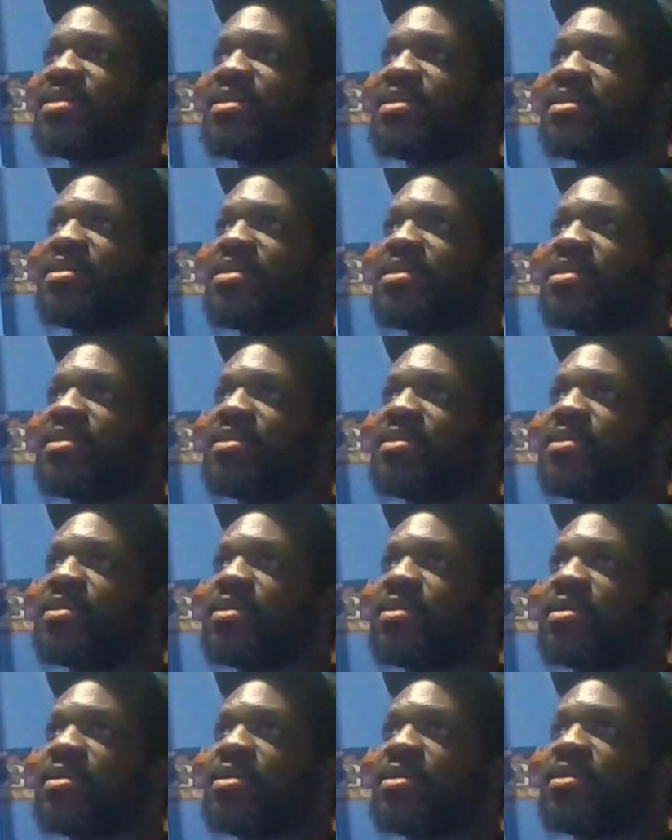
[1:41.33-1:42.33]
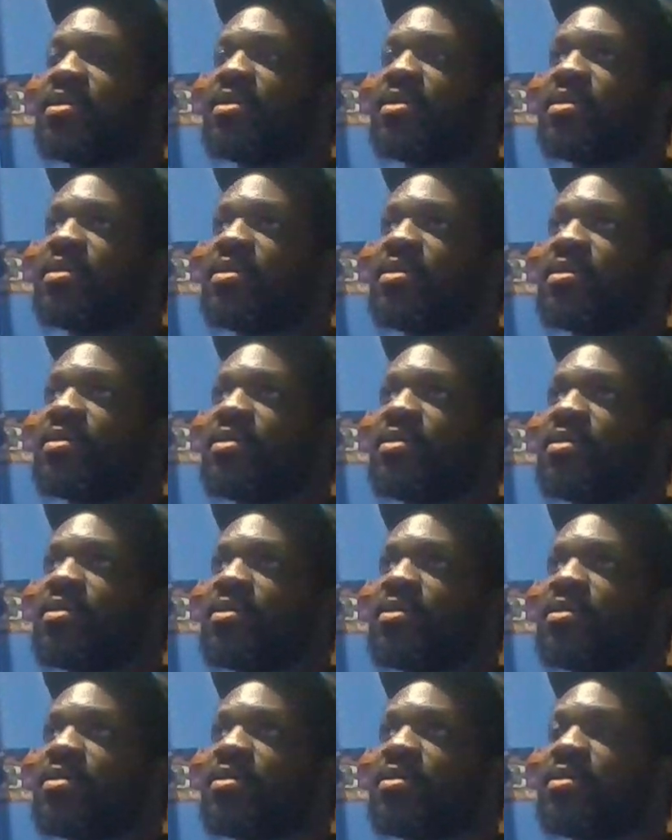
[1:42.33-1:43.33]

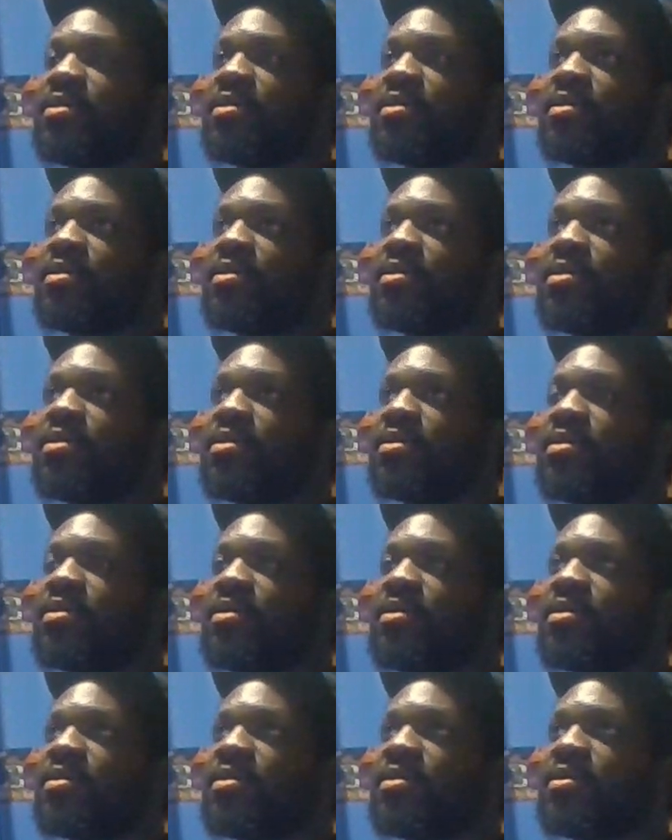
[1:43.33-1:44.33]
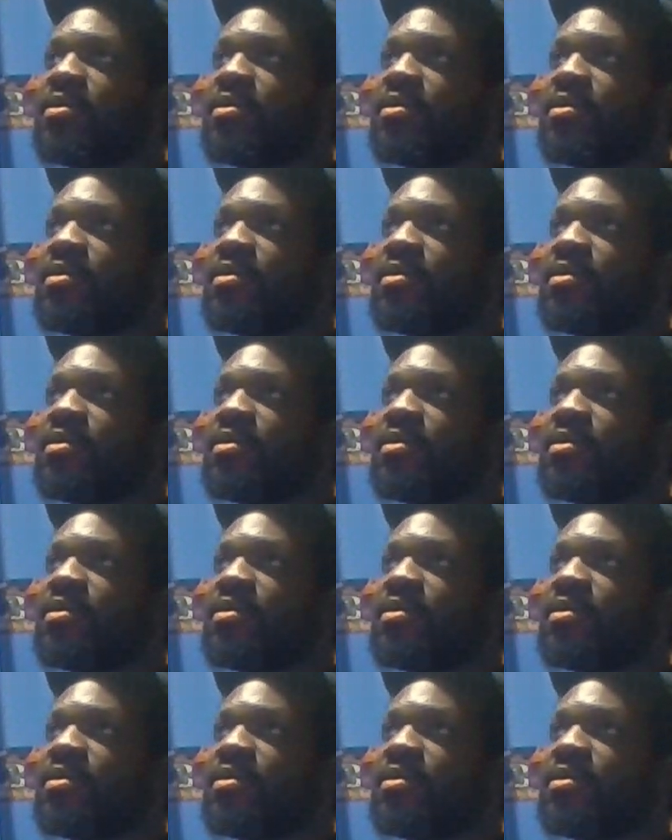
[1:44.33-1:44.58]
[no speech]